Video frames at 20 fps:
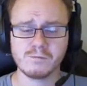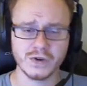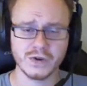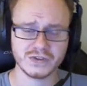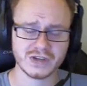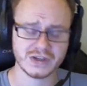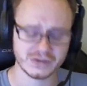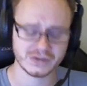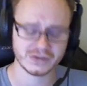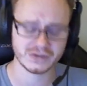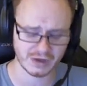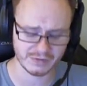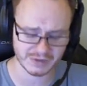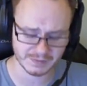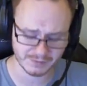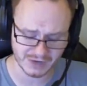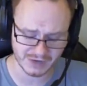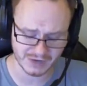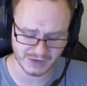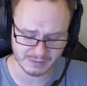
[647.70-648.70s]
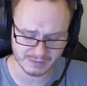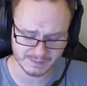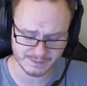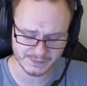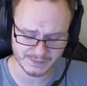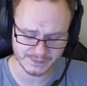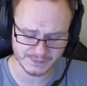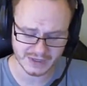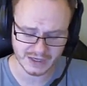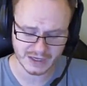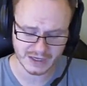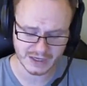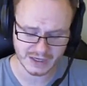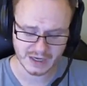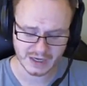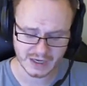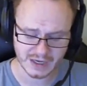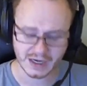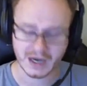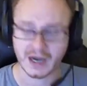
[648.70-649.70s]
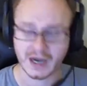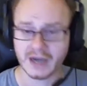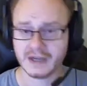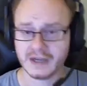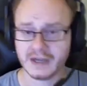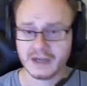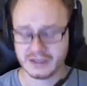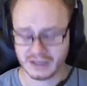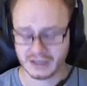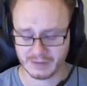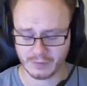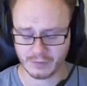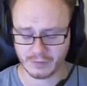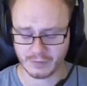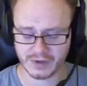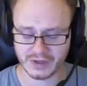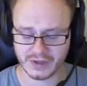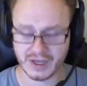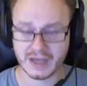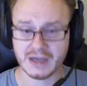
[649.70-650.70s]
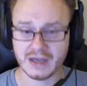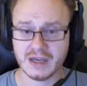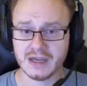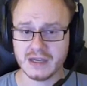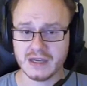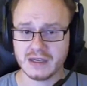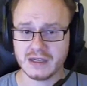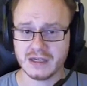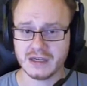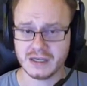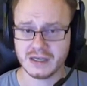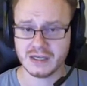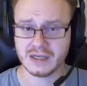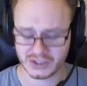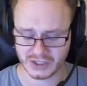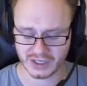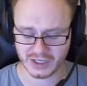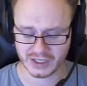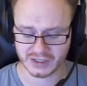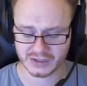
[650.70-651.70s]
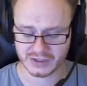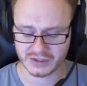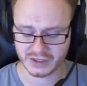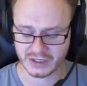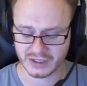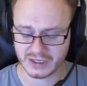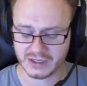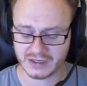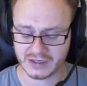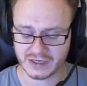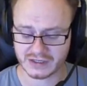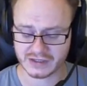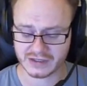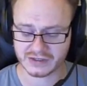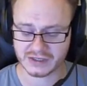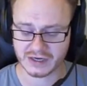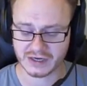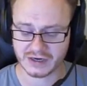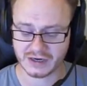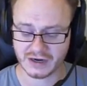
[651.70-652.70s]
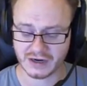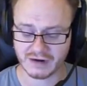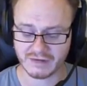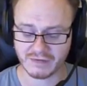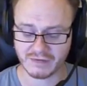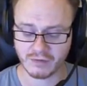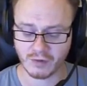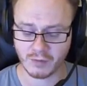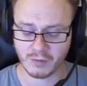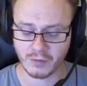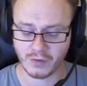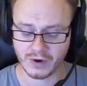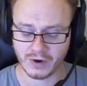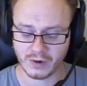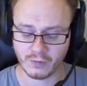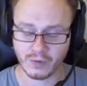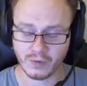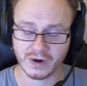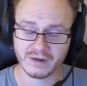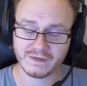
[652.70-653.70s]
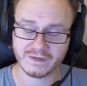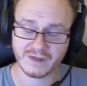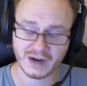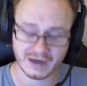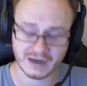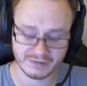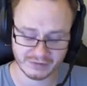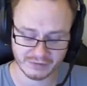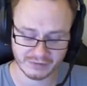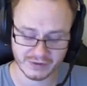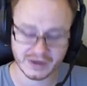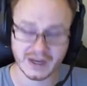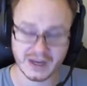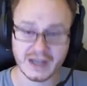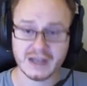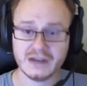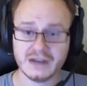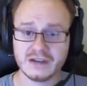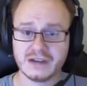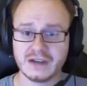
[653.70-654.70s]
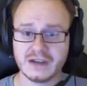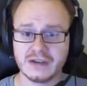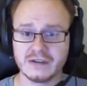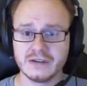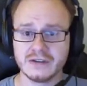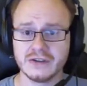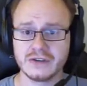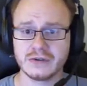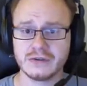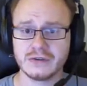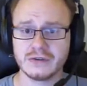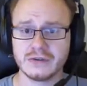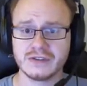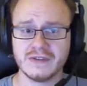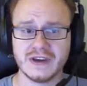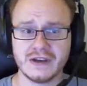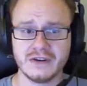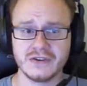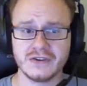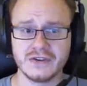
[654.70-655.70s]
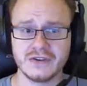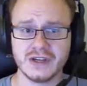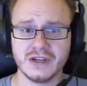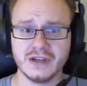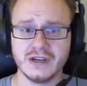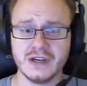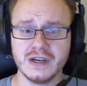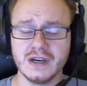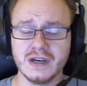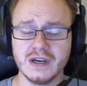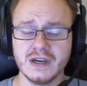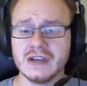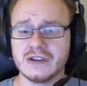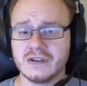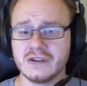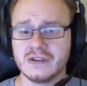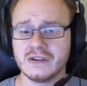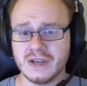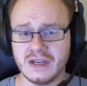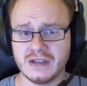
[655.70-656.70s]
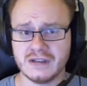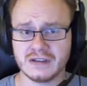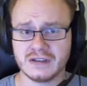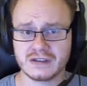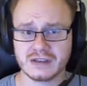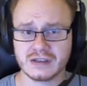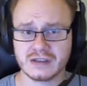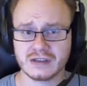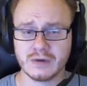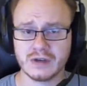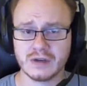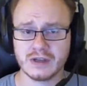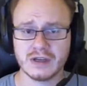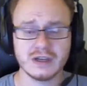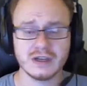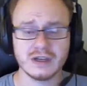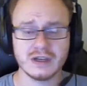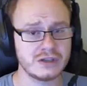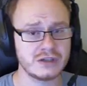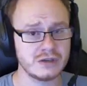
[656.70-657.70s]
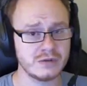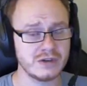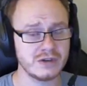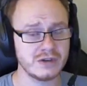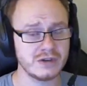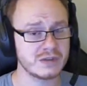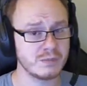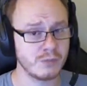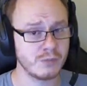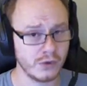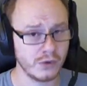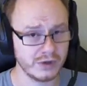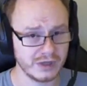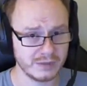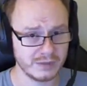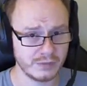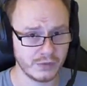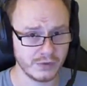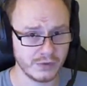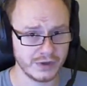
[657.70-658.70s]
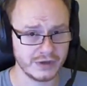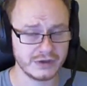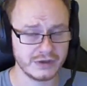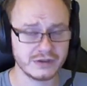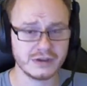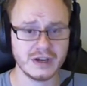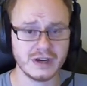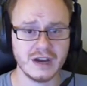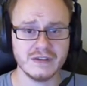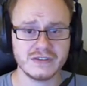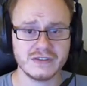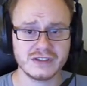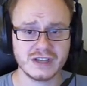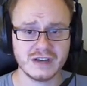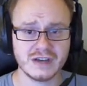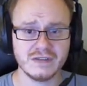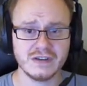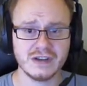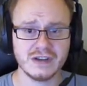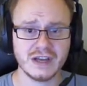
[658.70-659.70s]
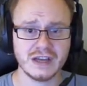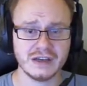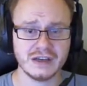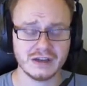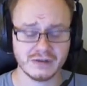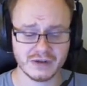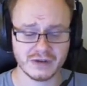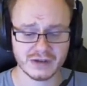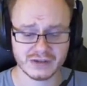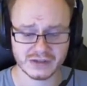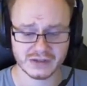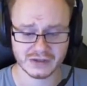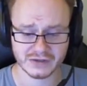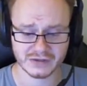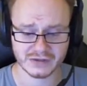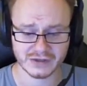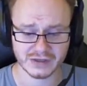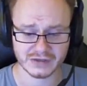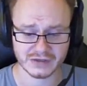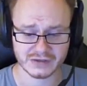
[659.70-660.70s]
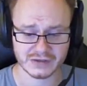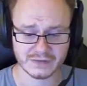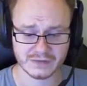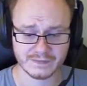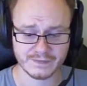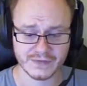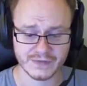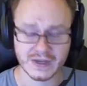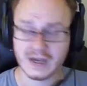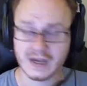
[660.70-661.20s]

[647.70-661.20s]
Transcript: Once I solve this problem, I end up with a heat change, a heat necessary of 4.1538 kilojoules of energy to heat this liquid to its boiling point of 78 degrees Celsius.